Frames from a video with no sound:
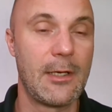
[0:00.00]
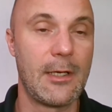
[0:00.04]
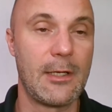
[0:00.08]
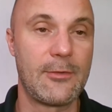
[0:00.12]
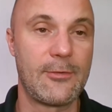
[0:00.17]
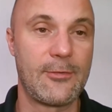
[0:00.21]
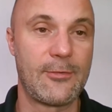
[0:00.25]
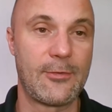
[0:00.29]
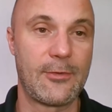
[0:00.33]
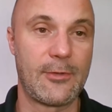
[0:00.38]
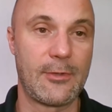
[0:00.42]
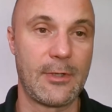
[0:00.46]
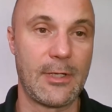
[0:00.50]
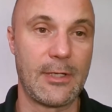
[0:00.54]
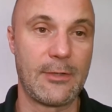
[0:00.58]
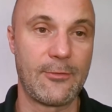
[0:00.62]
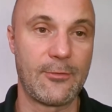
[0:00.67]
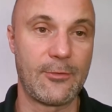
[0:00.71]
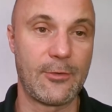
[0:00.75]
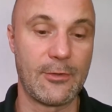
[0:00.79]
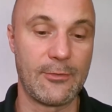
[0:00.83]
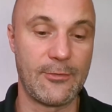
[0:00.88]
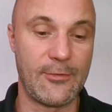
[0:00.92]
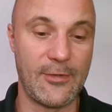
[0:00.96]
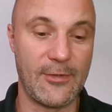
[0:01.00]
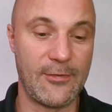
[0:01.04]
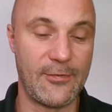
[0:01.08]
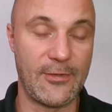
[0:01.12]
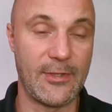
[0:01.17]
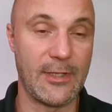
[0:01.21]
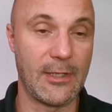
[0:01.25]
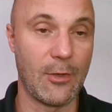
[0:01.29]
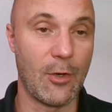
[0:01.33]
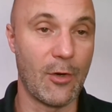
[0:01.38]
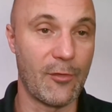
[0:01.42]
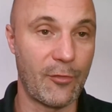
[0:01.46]
It's
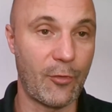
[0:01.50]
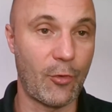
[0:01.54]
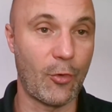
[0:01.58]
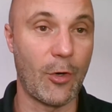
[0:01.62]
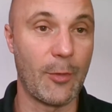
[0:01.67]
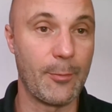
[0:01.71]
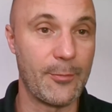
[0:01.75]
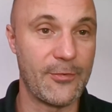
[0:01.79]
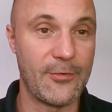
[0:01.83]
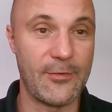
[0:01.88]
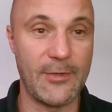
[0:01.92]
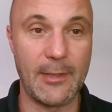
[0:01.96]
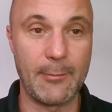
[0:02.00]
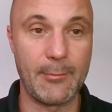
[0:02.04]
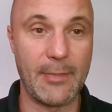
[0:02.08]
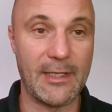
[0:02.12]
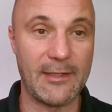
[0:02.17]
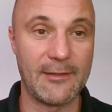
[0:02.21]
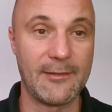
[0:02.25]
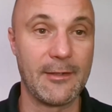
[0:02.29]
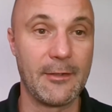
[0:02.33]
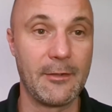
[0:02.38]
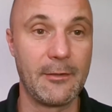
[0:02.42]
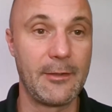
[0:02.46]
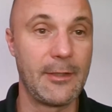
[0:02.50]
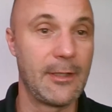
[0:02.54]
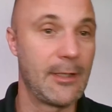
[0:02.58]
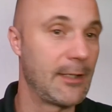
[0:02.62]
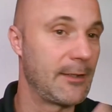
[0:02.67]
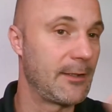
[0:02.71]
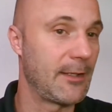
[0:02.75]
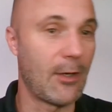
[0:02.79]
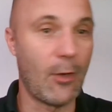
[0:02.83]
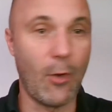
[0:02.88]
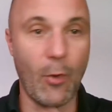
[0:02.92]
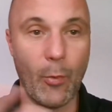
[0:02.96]
consisting of crops and bacteria,
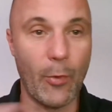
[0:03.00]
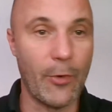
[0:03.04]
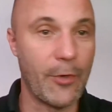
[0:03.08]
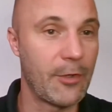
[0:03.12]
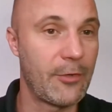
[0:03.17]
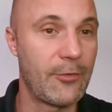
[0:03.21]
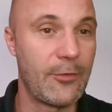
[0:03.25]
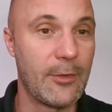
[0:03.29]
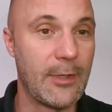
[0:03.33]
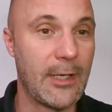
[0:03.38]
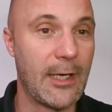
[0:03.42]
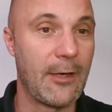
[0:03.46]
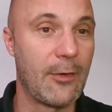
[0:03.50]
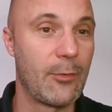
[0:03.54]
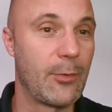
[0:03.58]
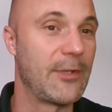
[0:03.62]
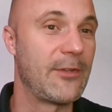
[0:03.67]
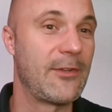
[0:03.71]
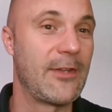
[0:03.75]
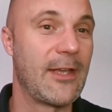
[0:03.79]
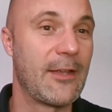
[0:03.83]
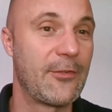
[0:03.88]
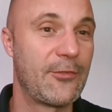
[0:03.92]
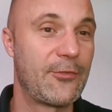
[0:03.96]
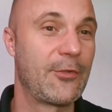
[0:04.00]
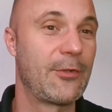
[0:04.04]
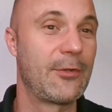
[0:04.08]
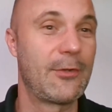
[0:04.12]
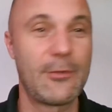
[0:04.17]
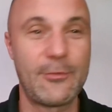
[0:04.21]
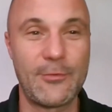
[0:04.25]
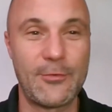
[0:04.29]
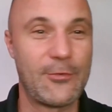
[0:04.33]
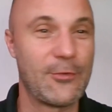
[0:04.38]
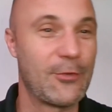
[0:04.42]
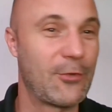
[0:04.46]
and they all work together with the
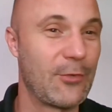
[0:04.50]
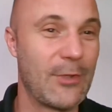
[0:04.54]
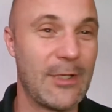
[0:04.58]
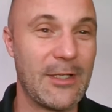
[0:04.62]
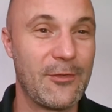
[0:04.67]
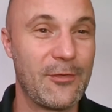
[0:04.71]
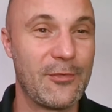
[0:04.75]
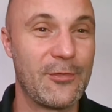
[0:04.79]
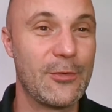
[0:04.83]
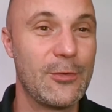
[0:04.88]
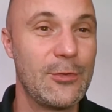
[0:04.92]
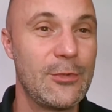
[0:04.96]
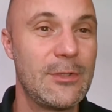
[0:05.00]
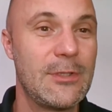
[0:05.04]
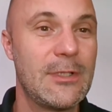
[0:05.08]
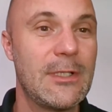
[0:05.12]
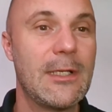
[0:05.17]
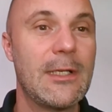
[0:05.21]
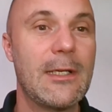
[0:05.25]
astronauts to create food.